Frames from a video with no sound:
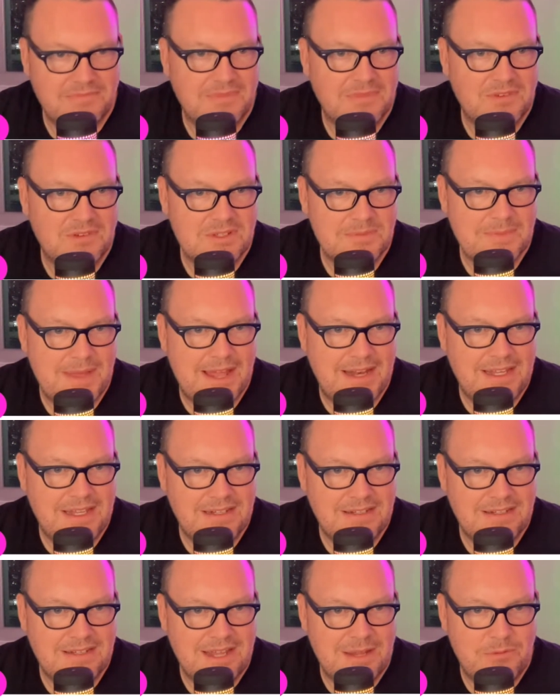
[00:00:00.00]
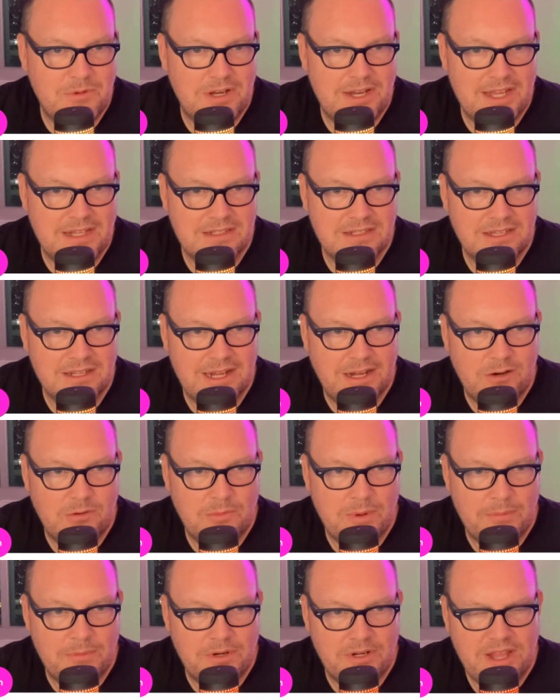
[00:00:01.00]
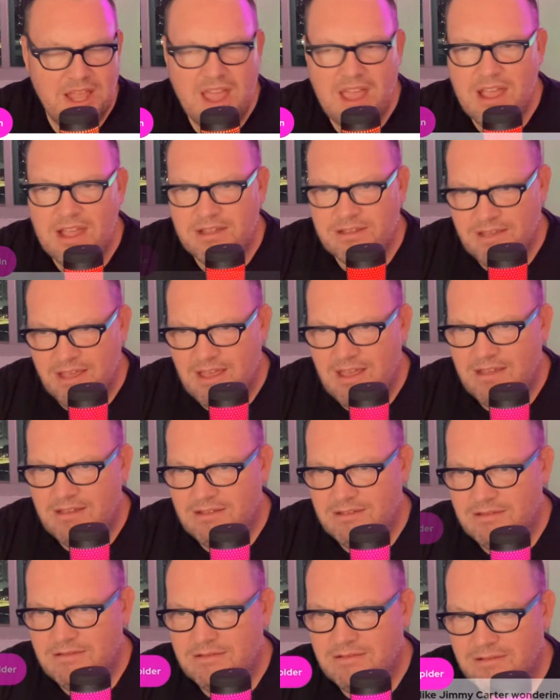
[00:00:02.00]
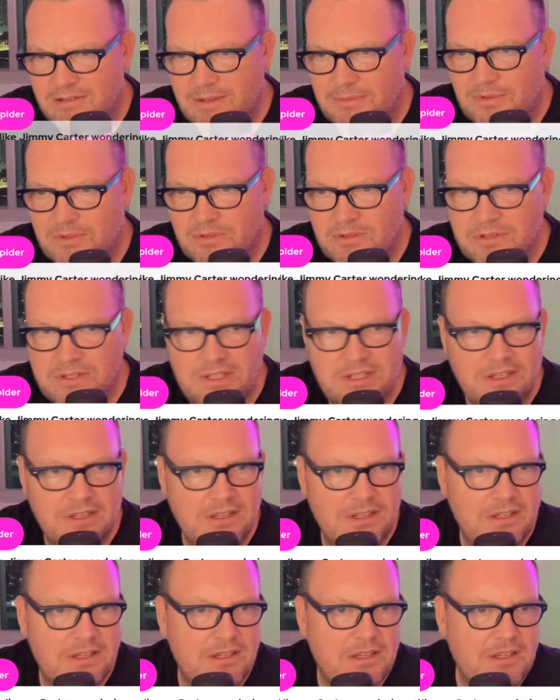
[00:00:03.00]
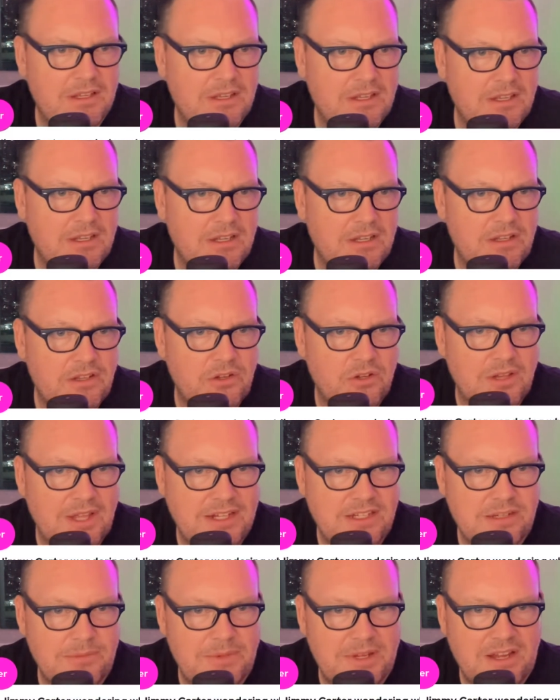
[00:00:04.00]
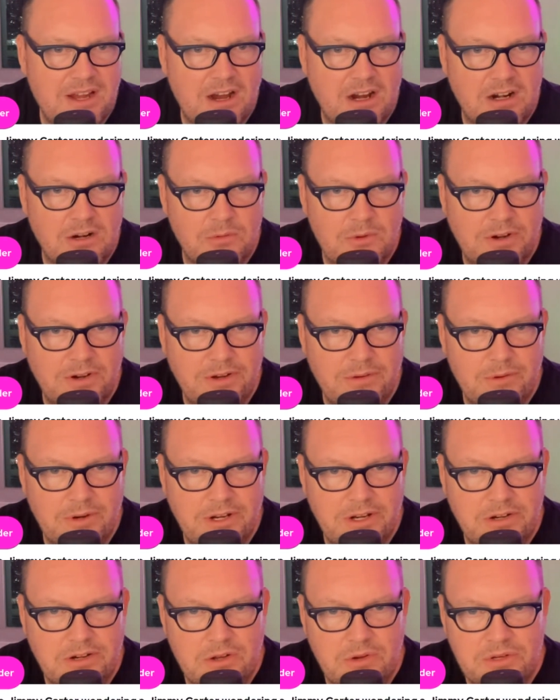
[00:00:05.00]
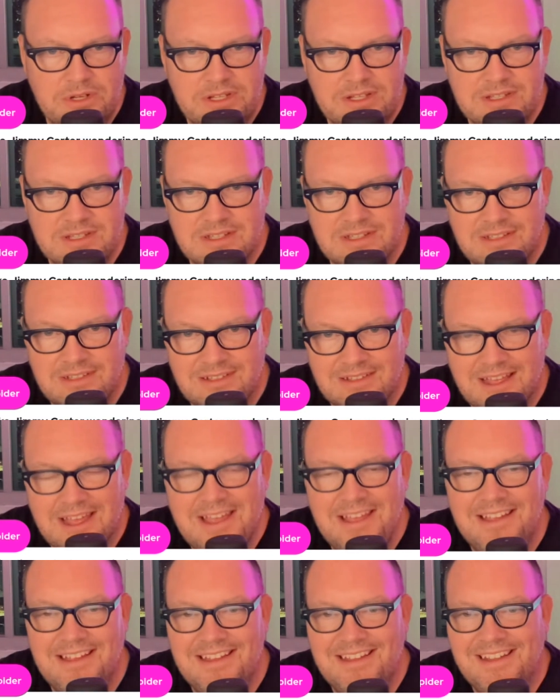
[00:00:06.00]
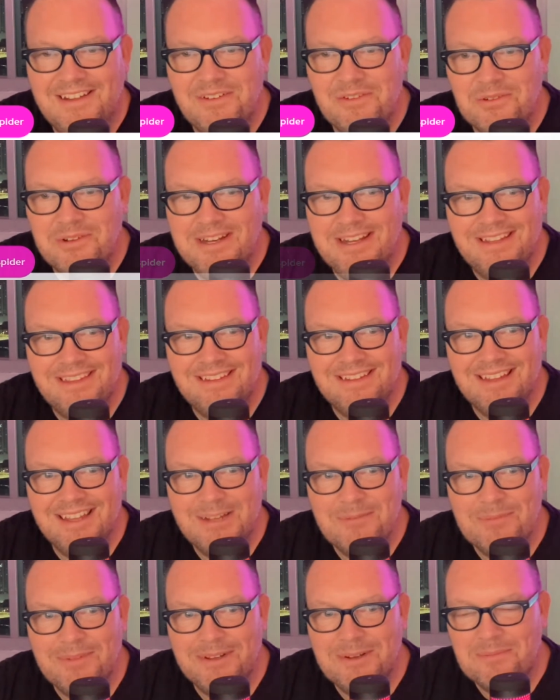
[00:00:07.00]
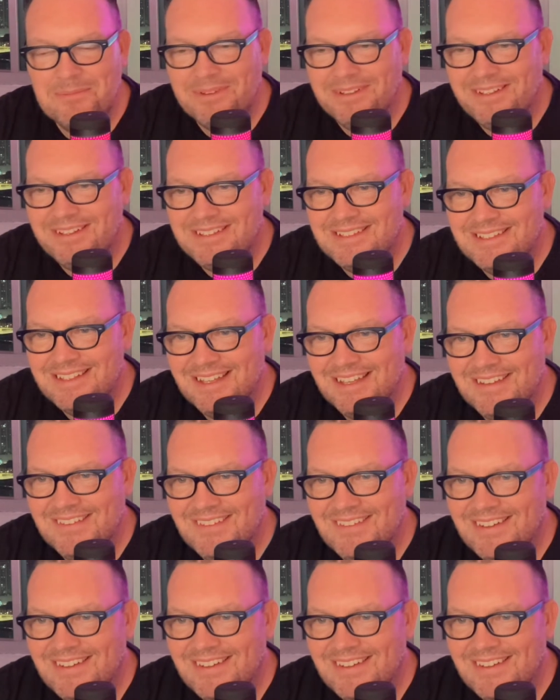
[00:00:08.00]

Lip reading: Was Maddie a day one Hex again? I don't remember. Yeah, absolutely. You're like Jimmy Carter wondering where your note is. Everyone hit the like button, please. Yeah.